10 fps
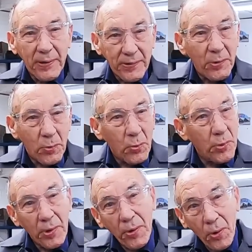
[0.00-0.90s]
but it's
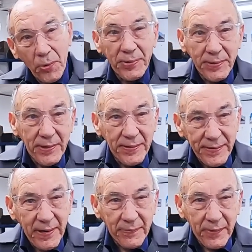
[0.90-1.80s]
called an Austin
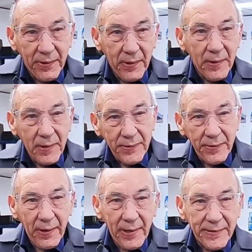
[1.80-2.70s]
7.
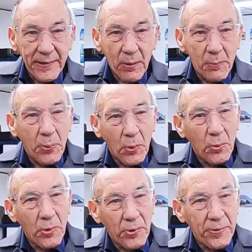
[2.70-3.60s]
So that's how
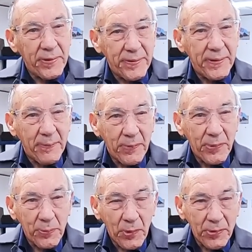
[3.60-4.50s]
important Austin
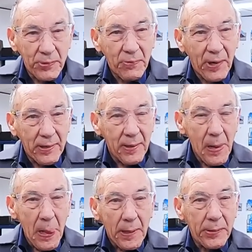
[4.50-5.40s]
7s were. To
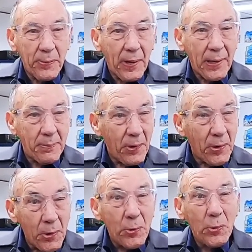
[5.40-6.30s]
name a
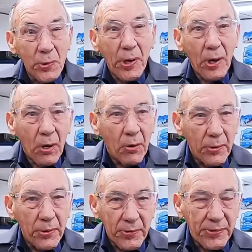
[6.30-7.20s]
new
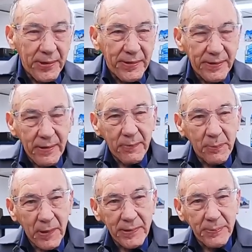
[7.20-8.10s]
car an Austin
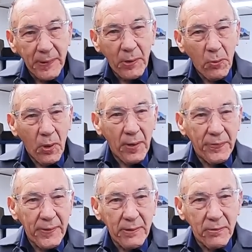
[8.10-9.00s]
7 must have been quite
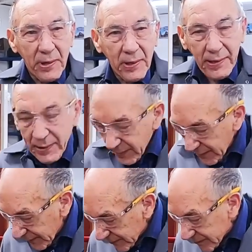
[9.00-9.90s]
a thing, really.
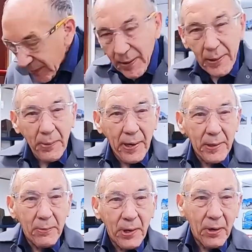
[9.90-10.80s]
So anyway,
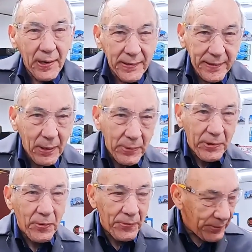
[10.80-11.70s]
there we are. That's how
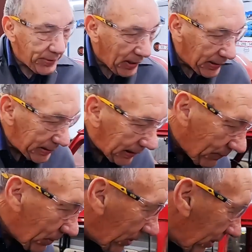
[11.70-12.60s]
we've got today.
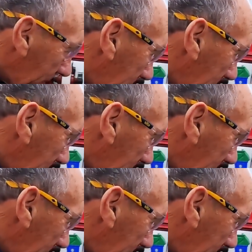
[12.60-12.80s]
Have a look at